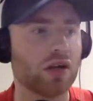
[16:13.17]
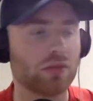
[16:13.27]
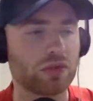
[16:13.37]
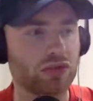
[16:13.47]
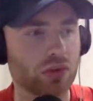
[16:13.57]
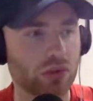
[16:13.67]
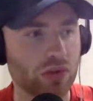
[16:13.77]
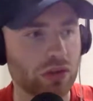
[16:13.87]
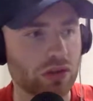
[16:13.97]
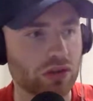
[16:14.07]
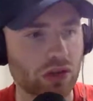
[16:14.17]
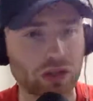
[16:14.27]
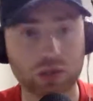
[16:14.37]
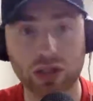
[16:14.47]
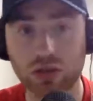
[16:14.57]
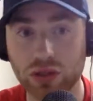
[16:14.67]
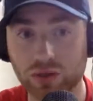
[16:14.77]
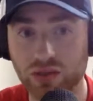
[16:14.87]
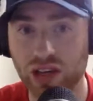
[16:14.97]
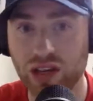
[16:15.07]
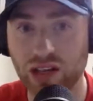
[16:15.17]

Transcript: We saw times when he could have sent